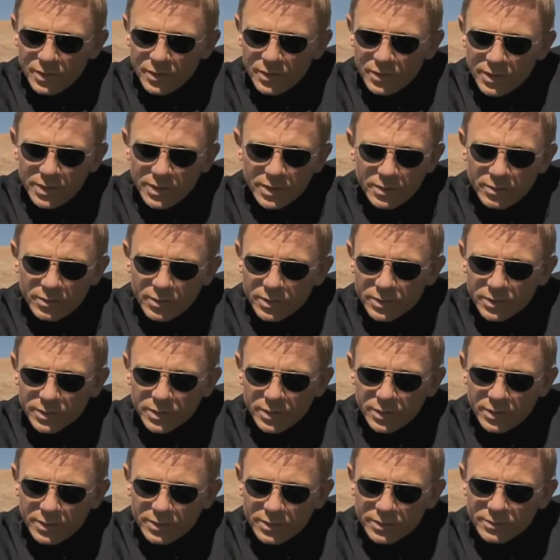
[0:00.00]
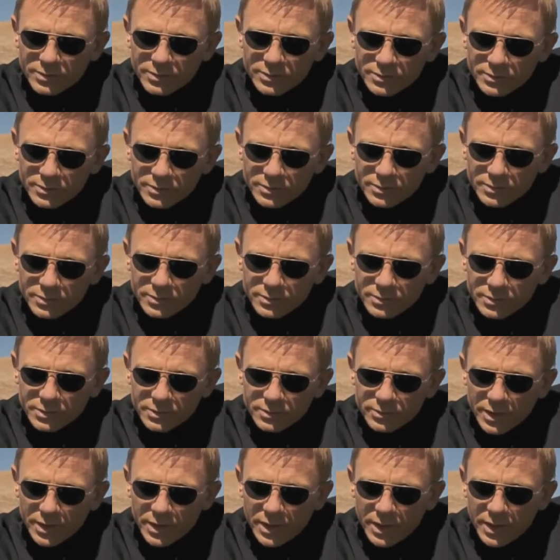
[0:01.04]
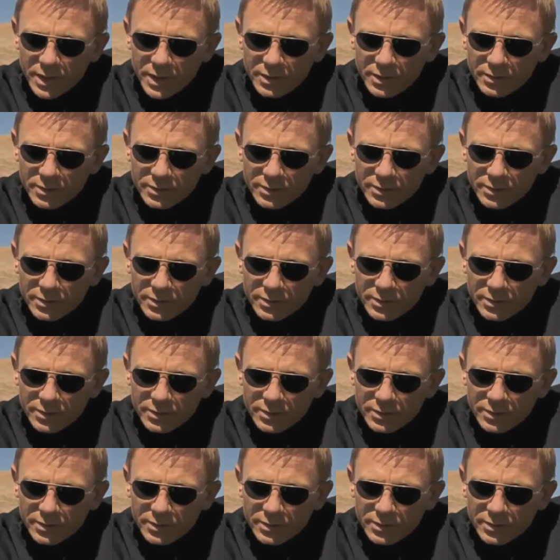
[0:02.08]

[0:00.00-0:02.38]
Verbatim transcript: You only need one shot. Make it